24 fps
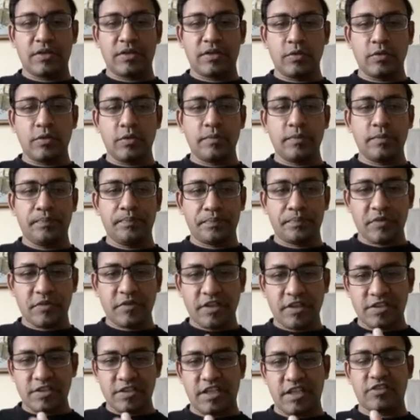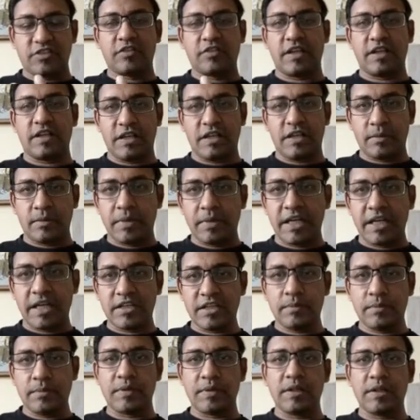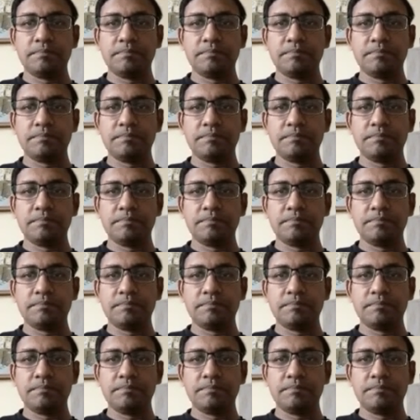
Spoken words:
to transfer and buy Ripple,